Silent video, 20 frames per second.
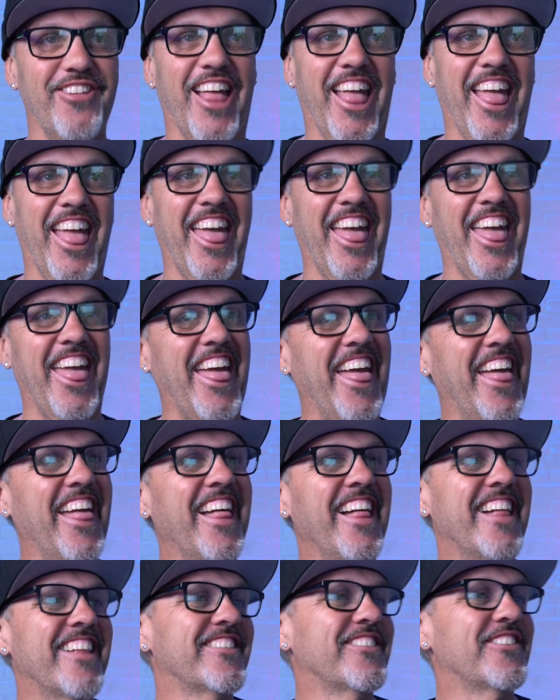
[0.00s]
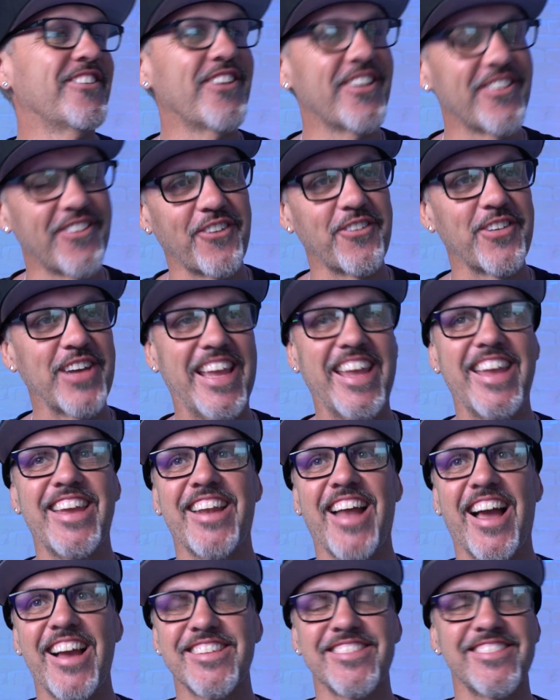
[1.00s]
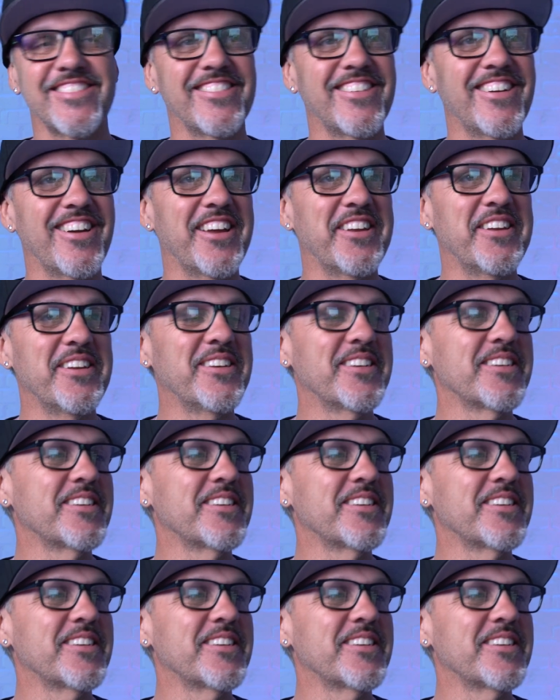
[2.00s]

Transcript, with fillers: what we're here to actually learn.